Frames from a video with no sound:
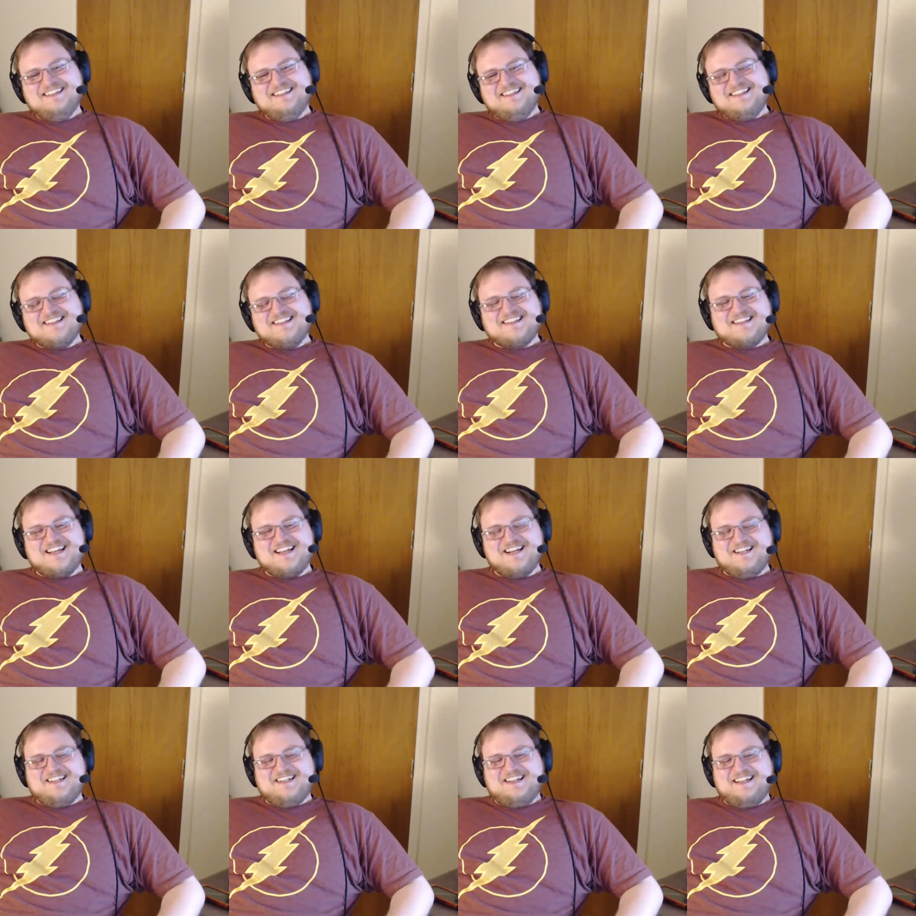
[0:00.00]
So
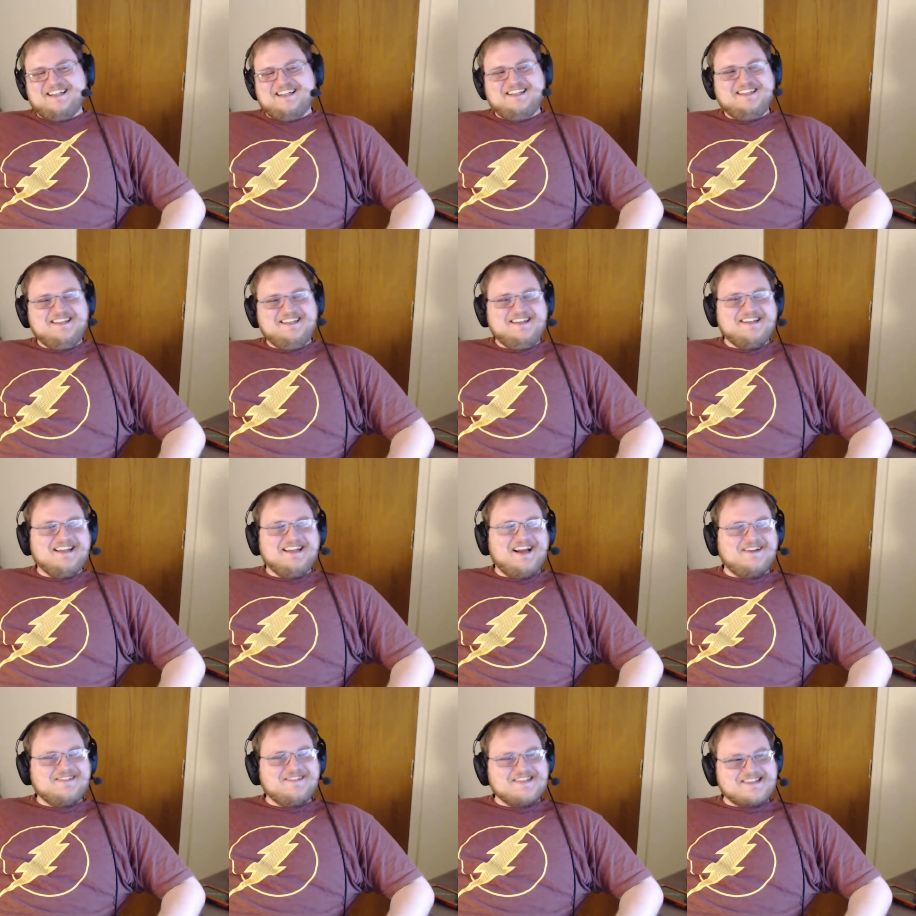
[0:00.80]

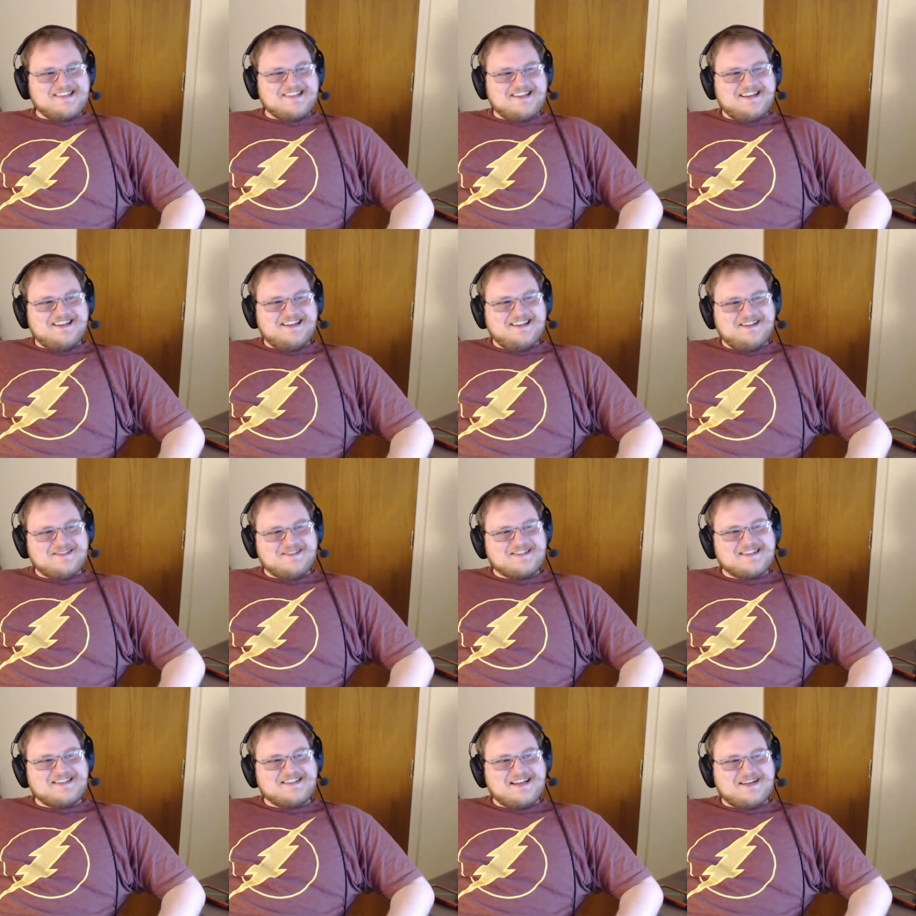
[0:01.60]
that was
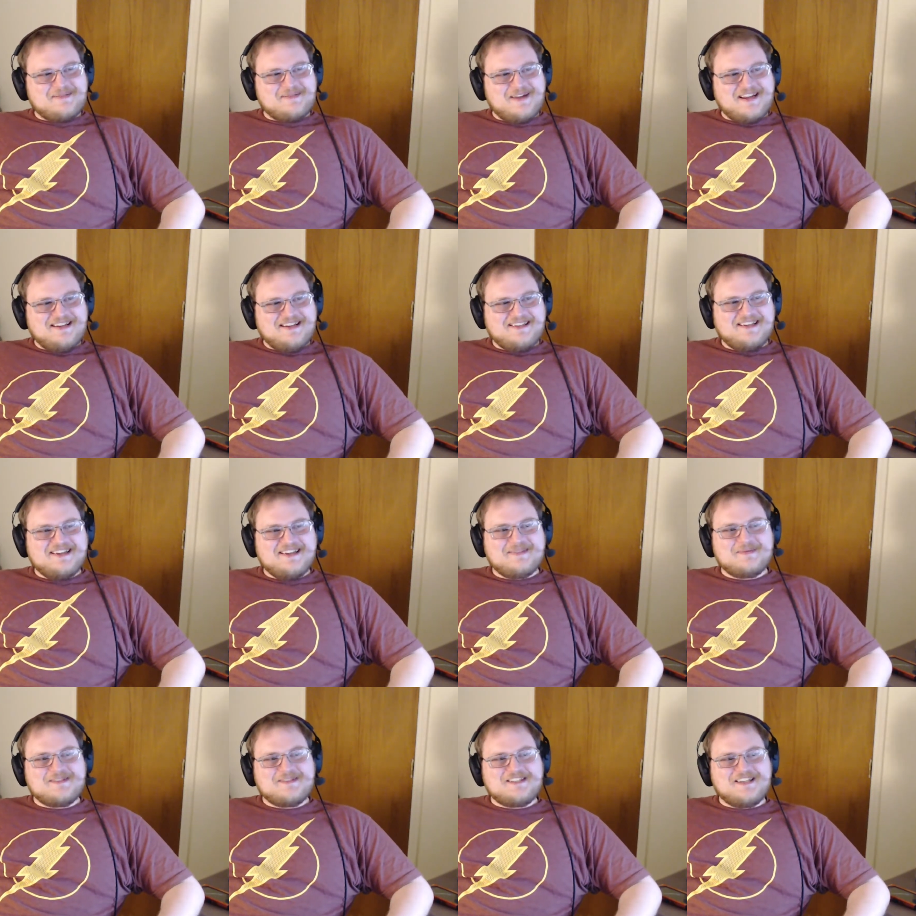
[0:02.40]
the time I ate
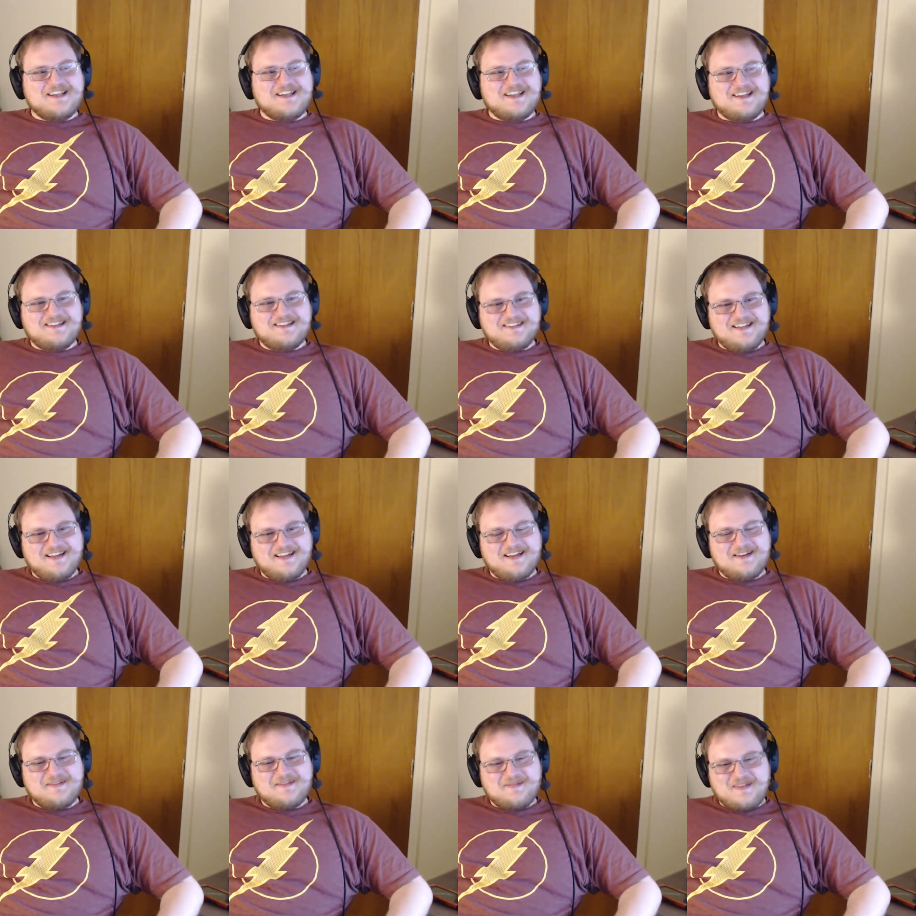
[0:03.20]
kimchi.
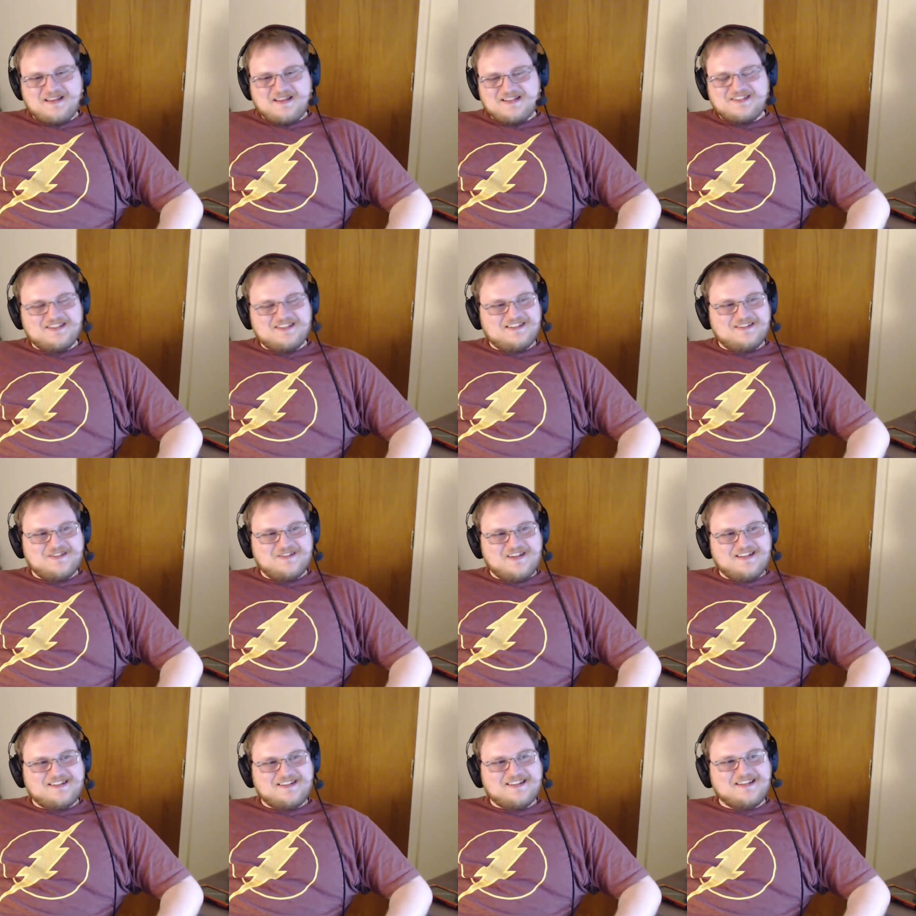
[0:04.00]
Shouldn't have
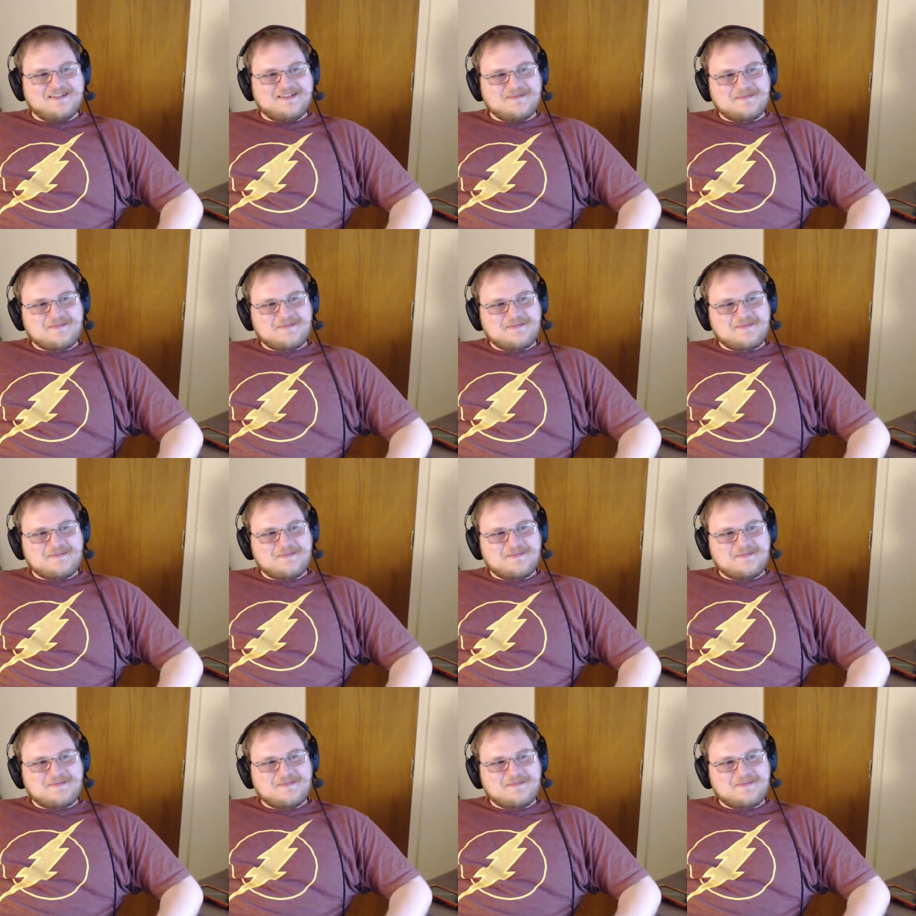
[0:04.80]
eaten it.